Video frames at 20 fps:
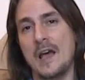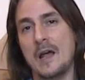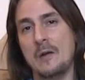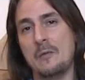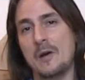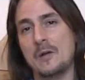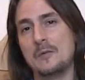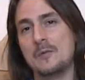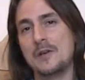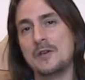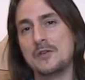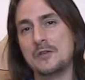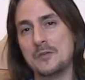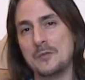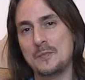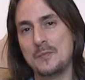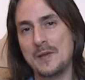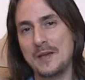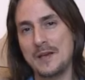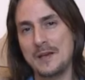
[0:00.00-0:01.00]
And what we
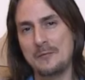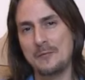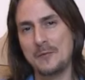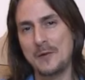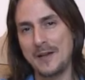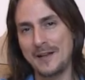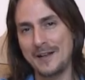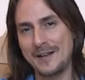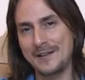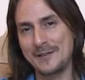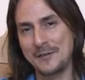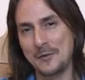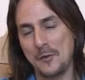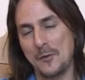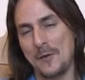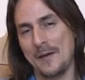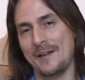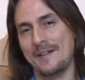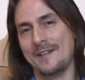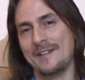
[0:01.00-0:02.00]
should be really
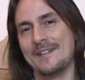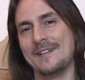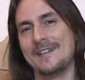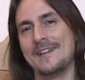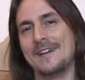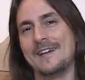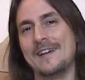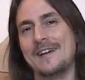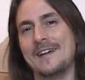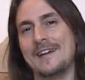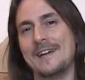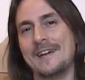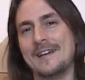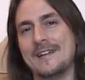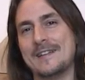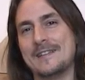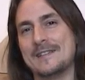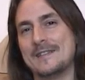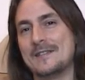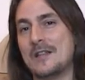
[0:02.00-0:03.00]
doing
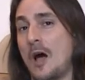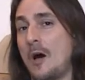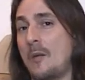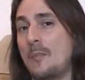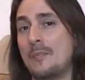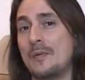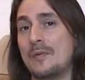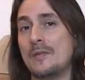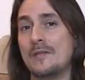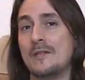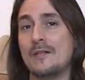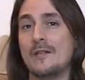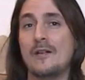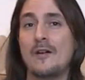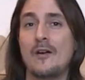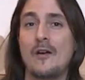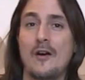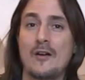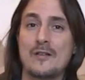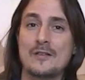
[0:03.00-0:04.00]
is stop
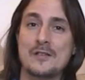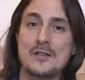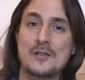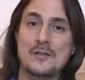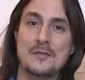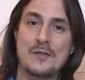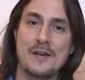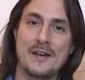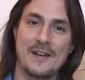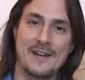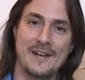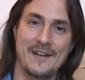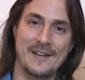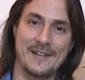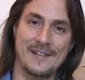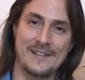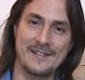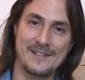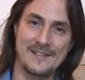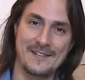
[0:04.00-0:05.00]

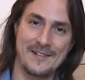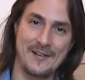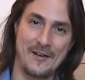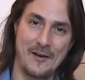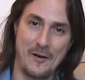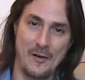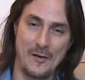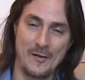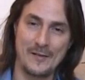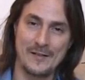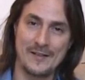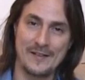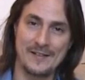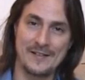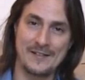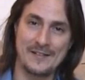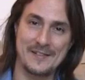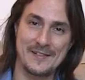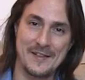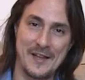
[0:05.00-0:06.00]
concentrating on
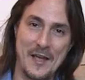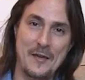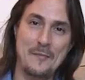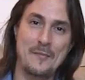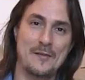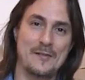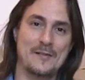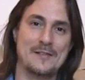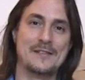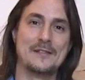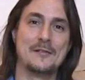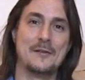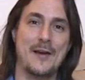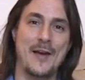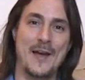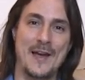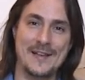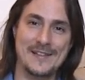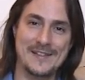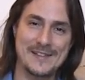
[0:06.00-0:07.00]
the neighbor's
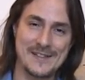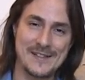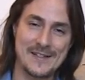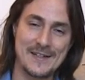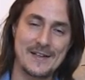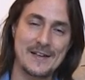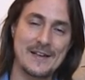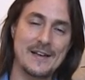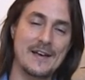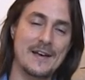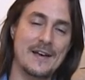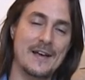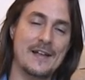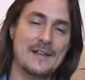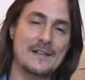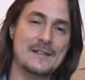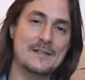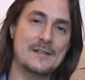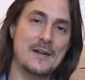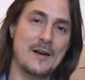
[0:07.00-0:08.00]
grass
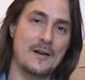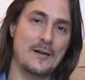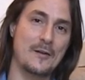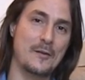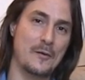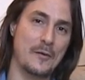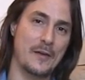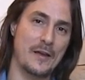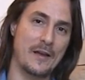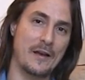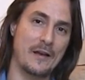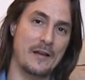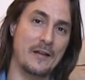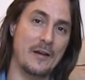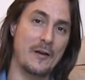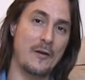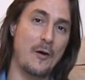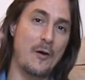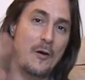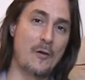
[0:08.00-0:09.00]
and start looking at
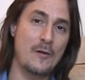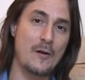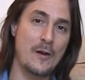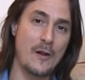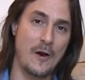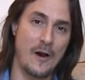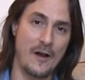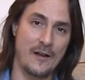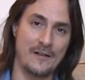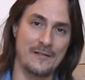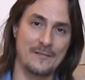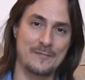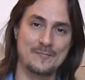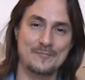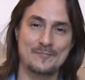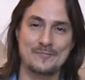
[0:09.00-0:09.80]
our own lawn